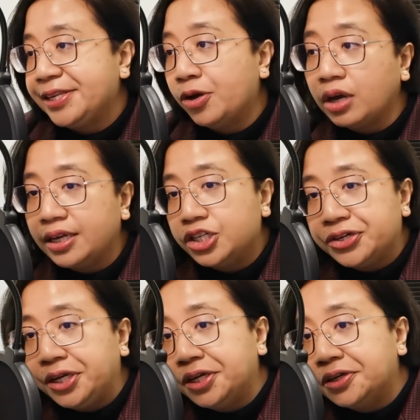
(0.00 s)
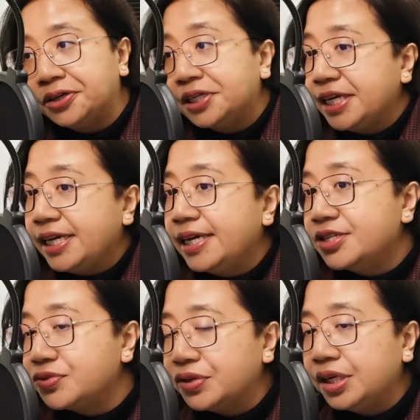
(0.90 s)
in your country or the
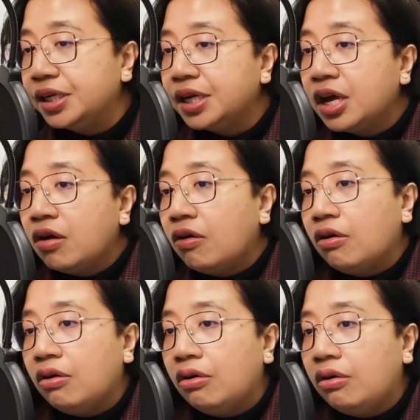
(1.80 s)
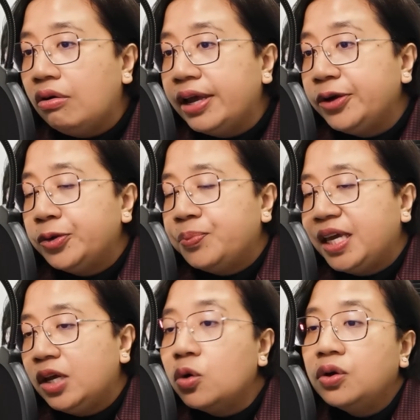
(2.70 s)
industry, or it could
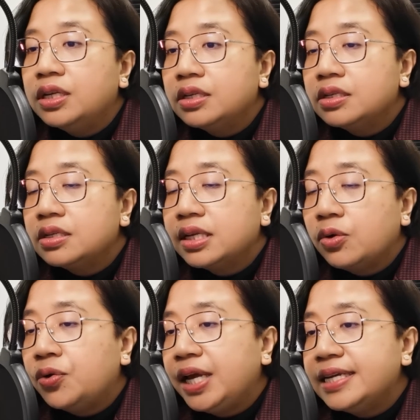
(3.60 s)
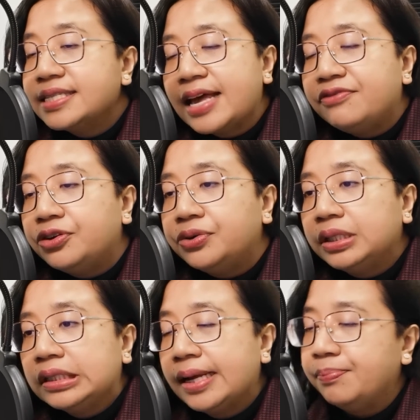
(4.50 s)
be owning
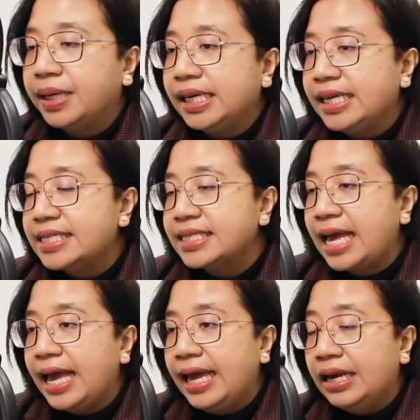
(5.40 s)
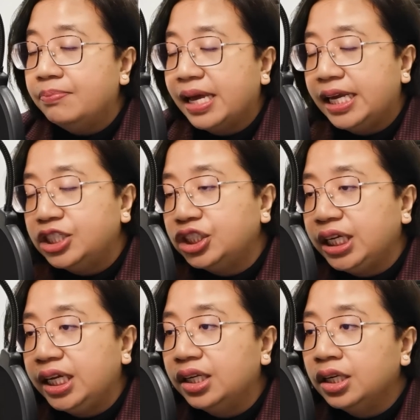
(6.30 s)
several companies and
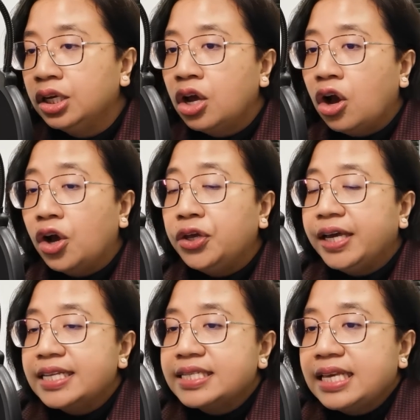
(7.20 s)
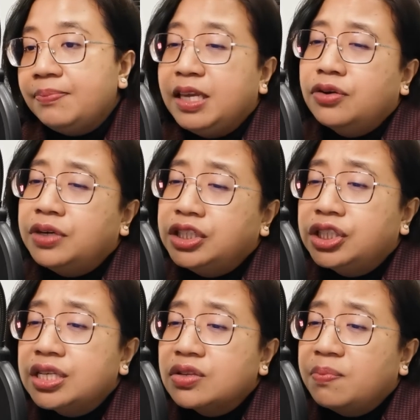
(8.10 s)
managing it, or you can say be the
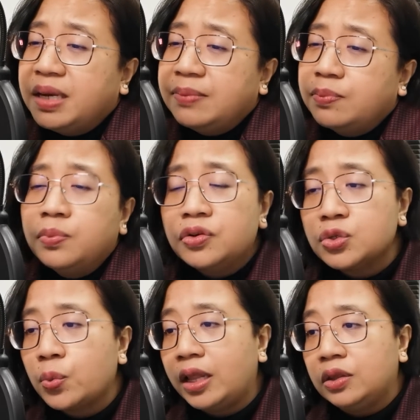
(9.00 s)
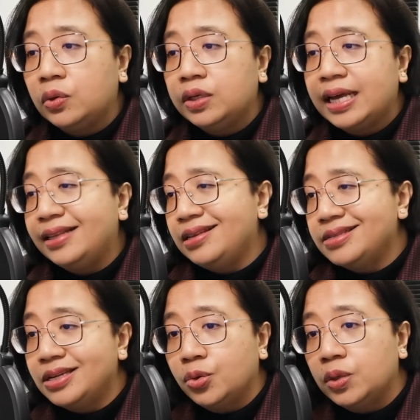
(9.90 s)
richest or be the most well-known
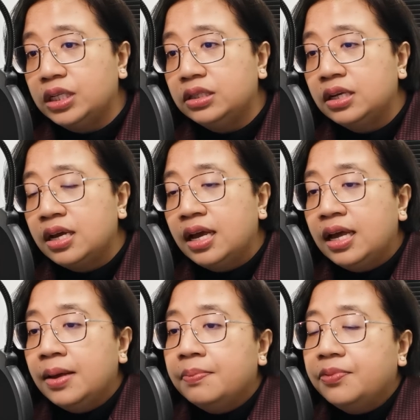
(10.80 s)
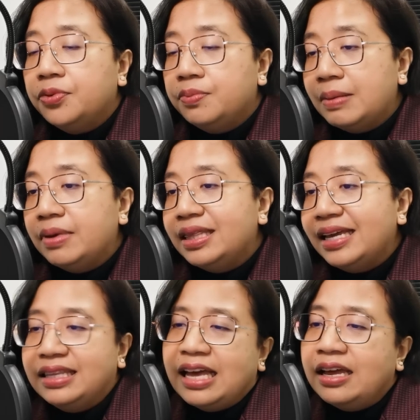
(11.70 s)
artist in the world. Remember
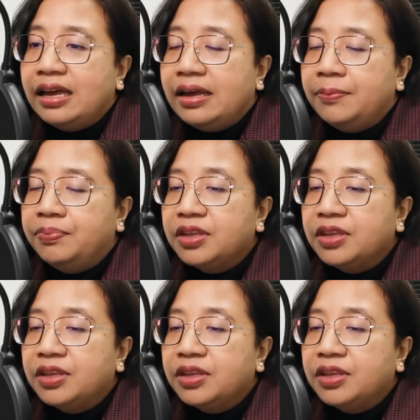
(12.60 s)
there